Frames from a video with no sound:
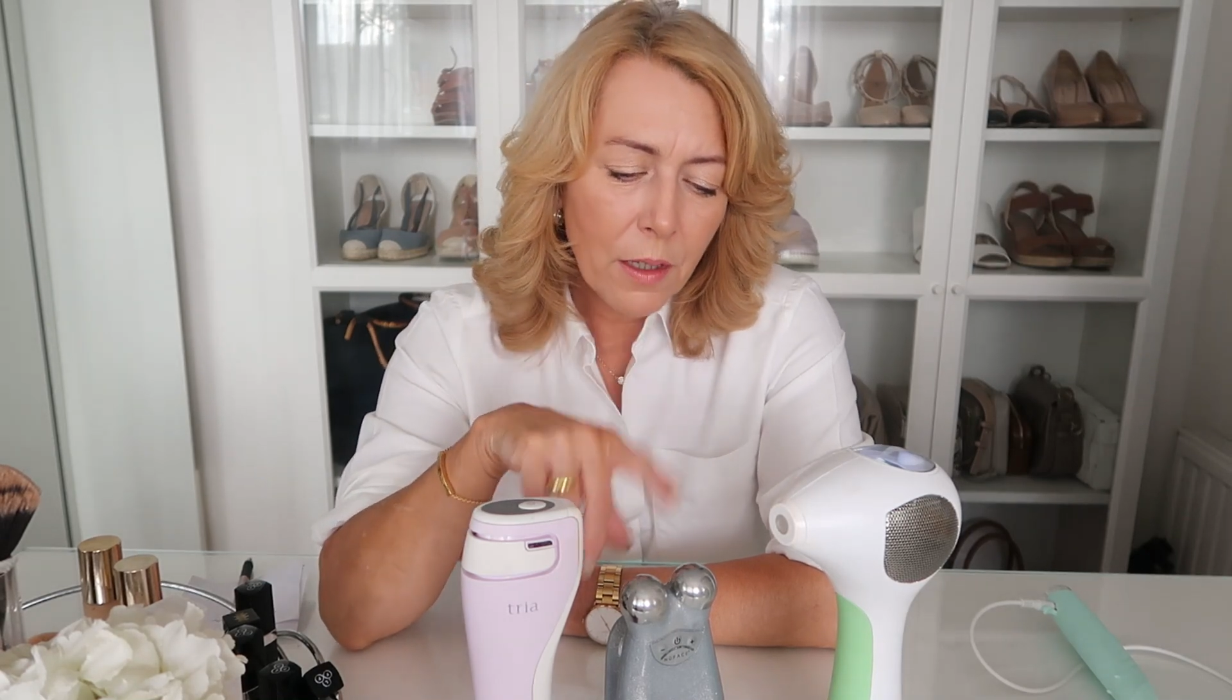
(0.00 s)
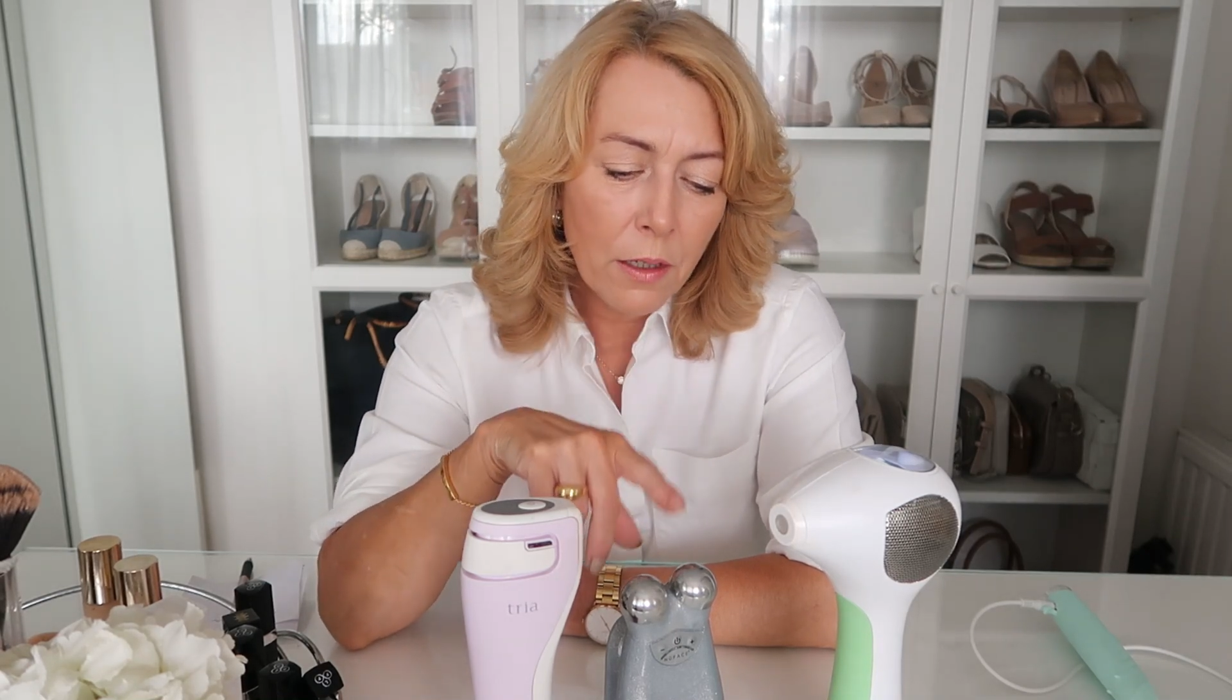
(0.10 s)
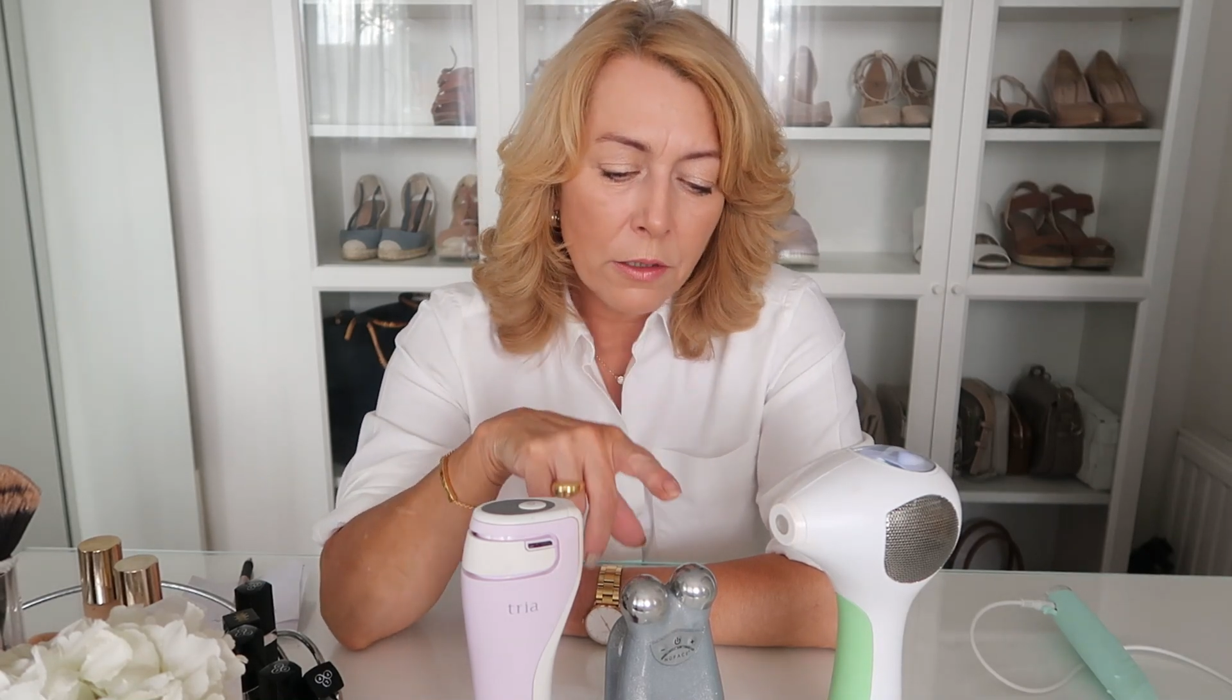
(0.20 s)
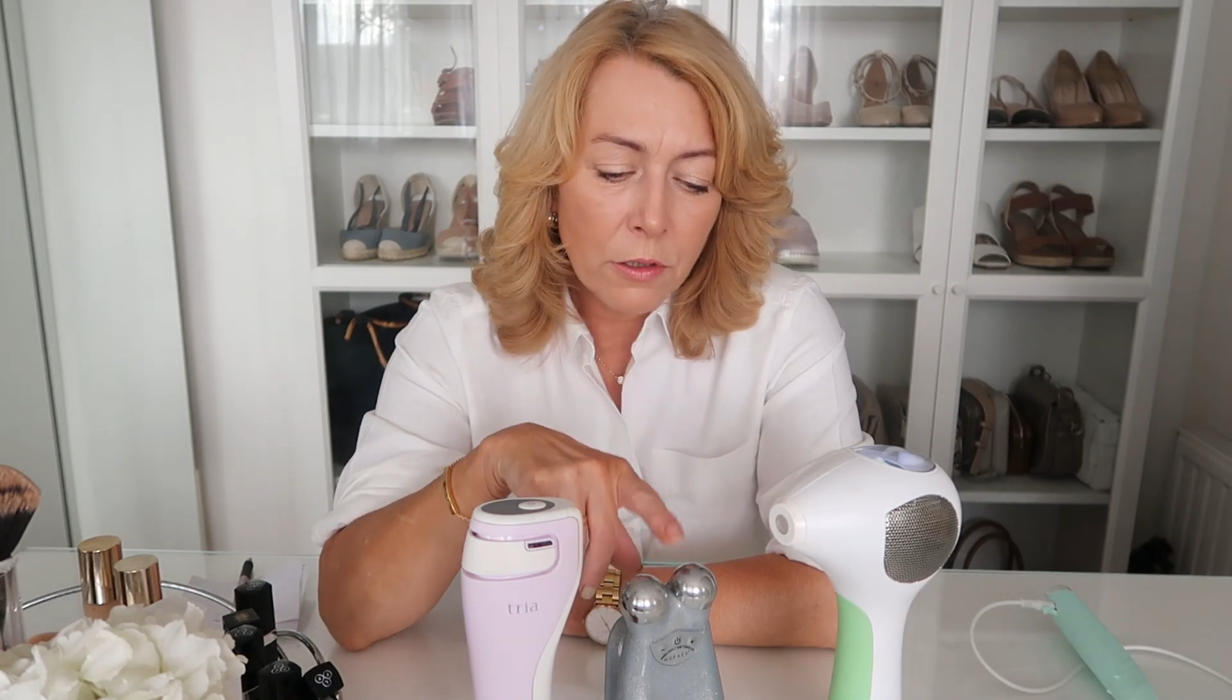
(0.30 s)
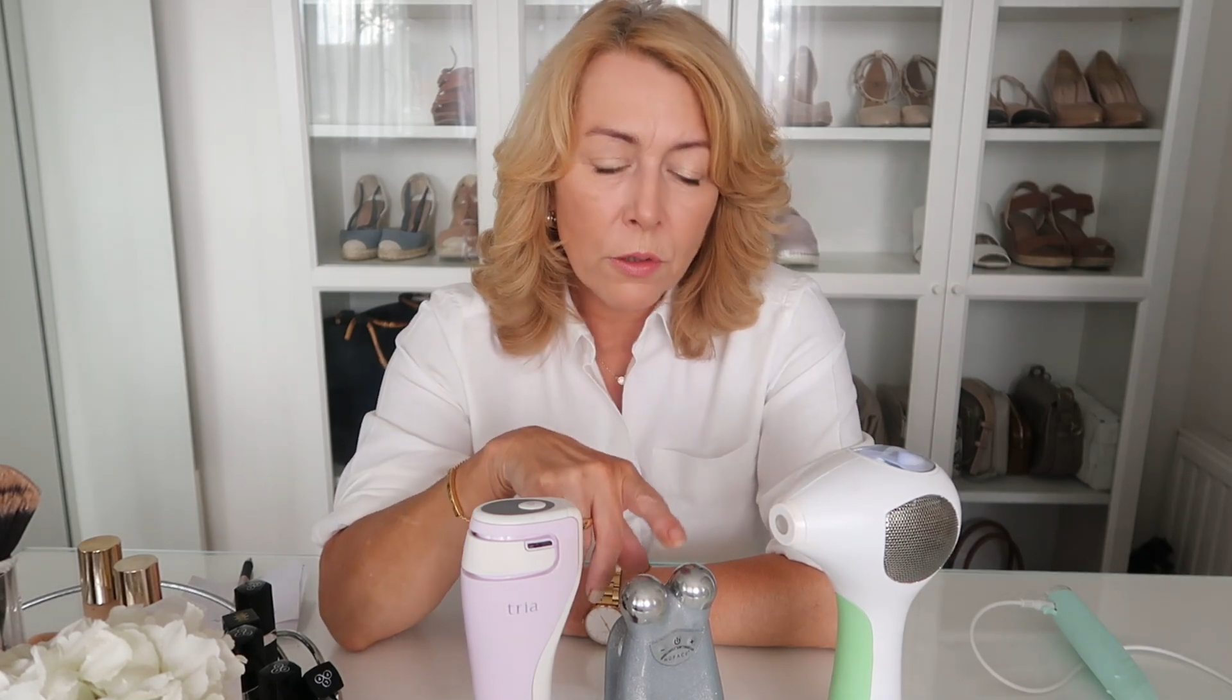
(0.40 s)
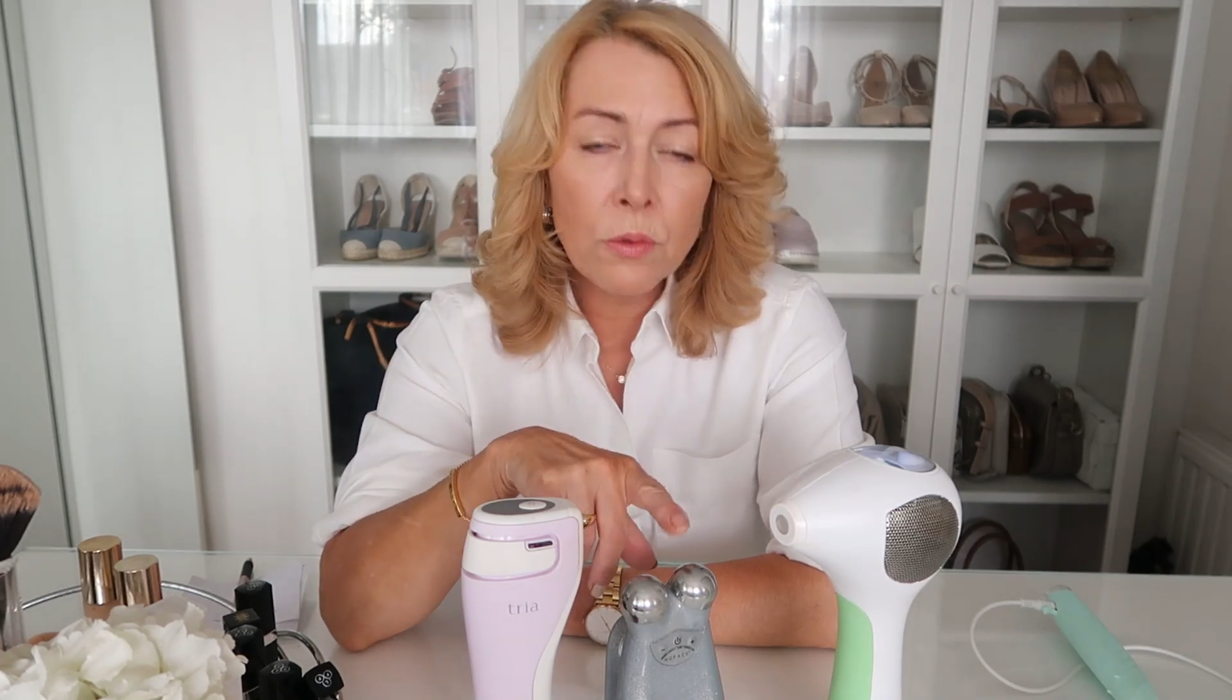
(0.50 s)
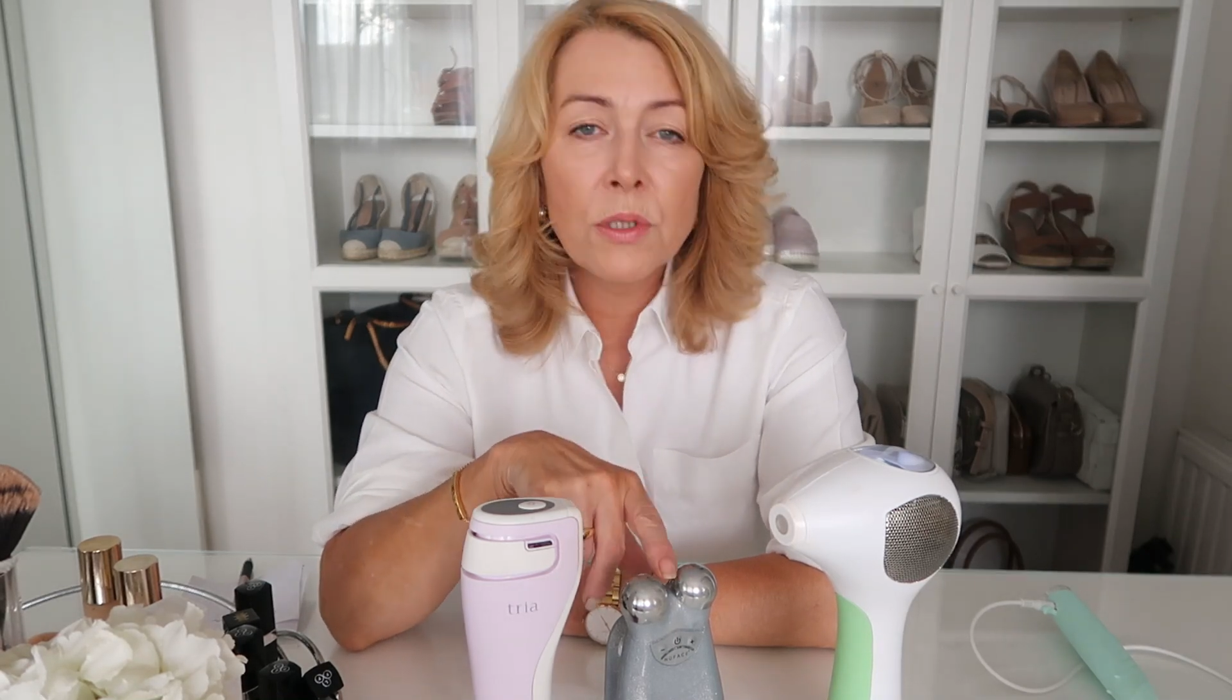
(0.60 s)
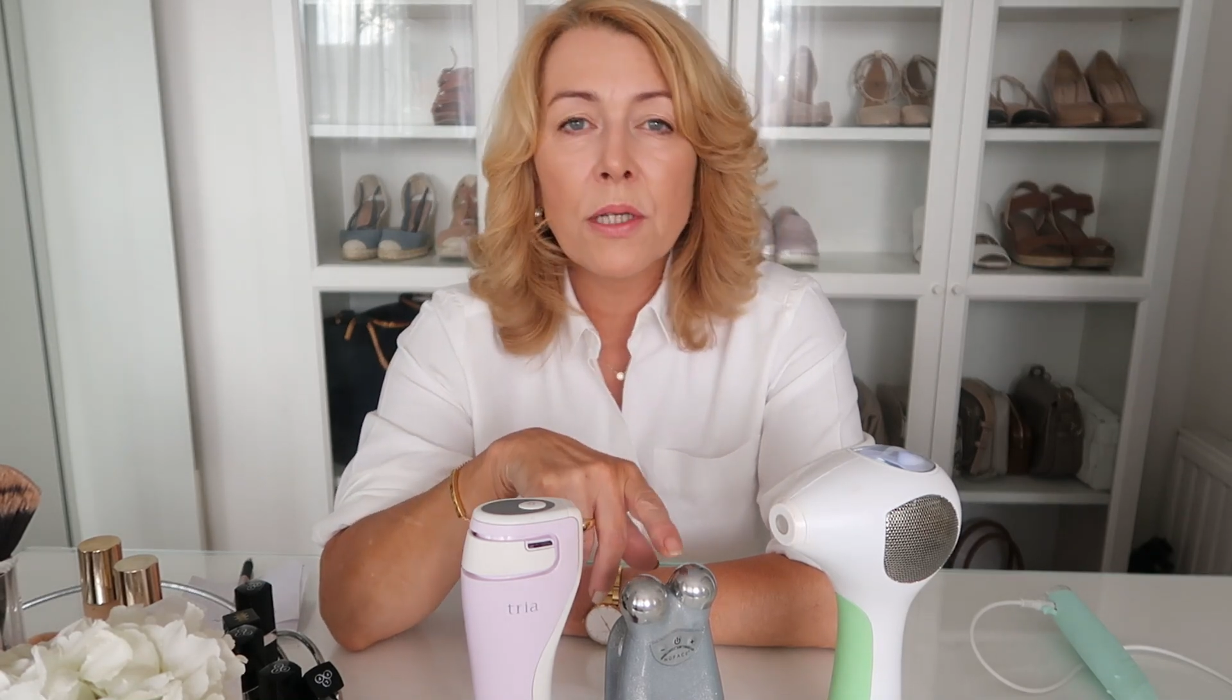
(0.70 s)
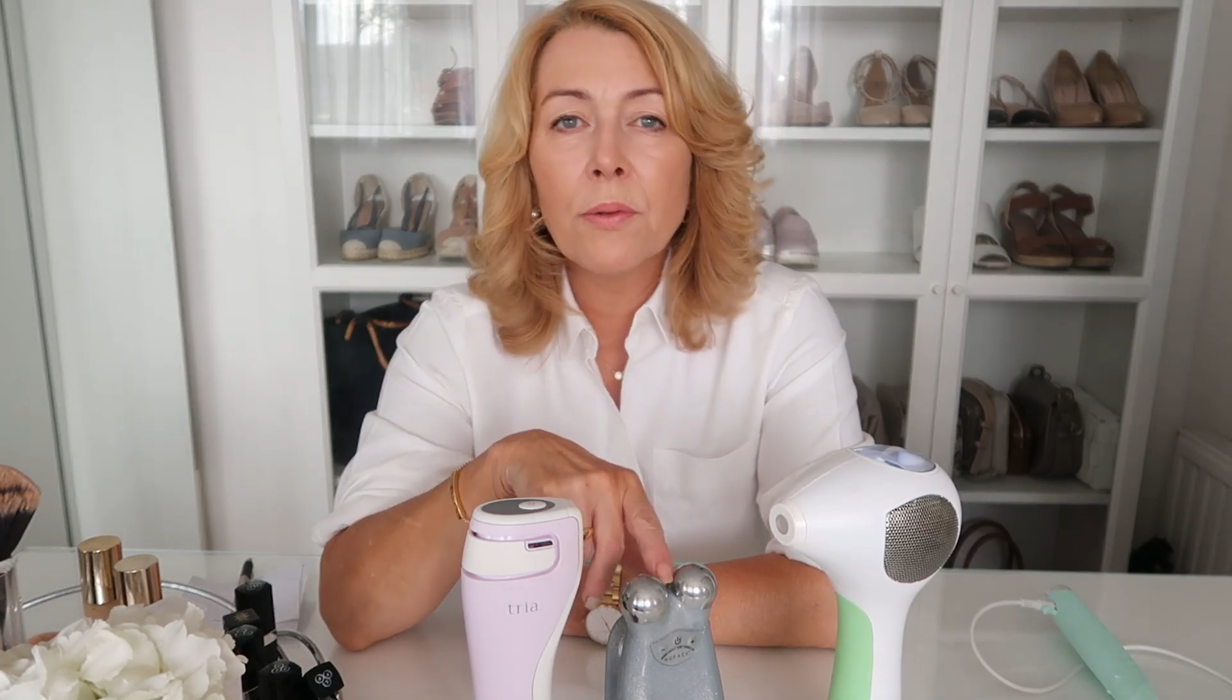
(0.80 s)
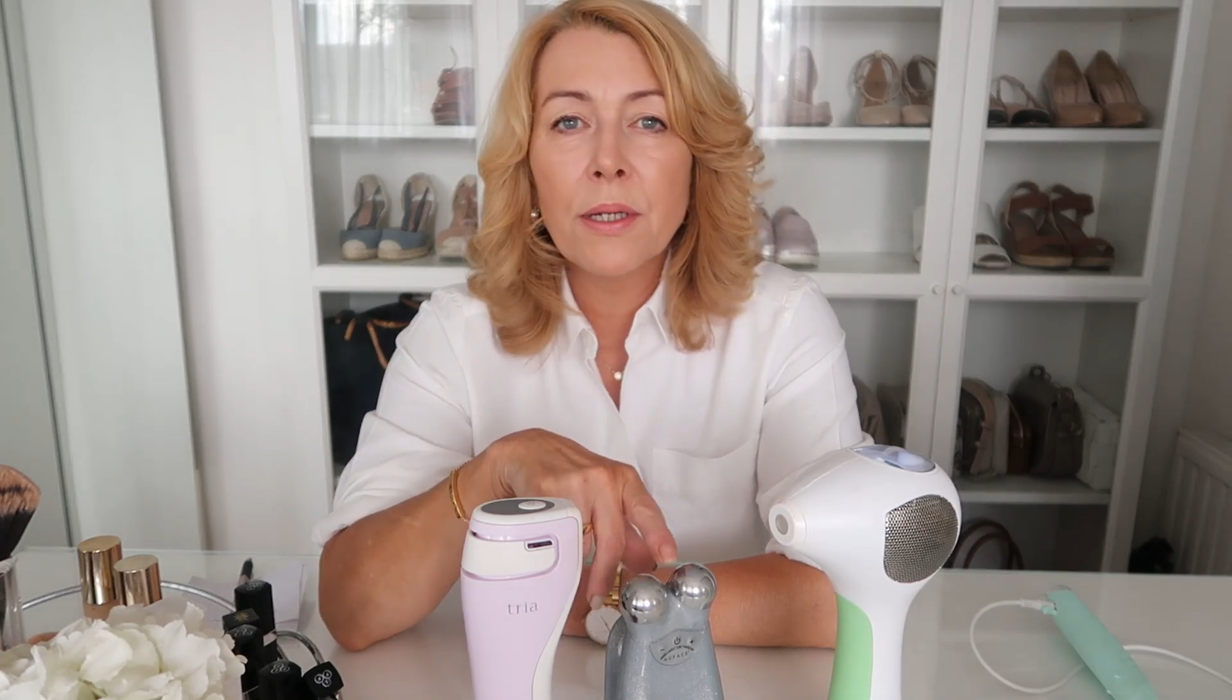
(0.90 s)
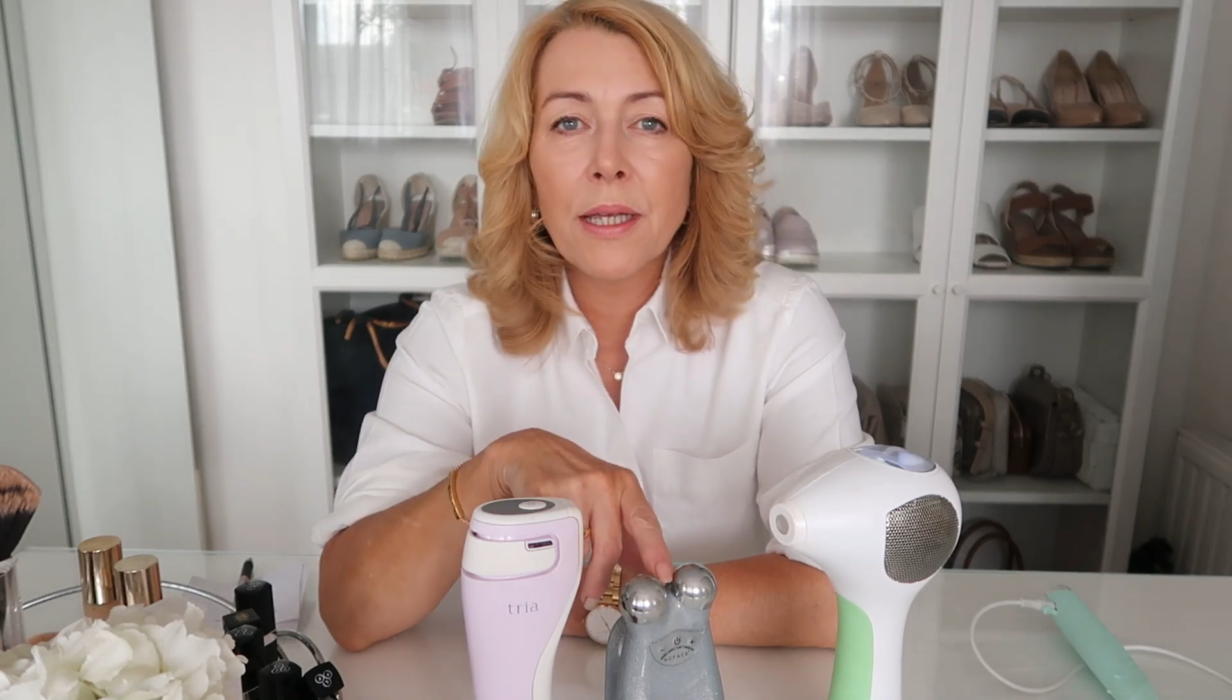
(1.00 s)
And also,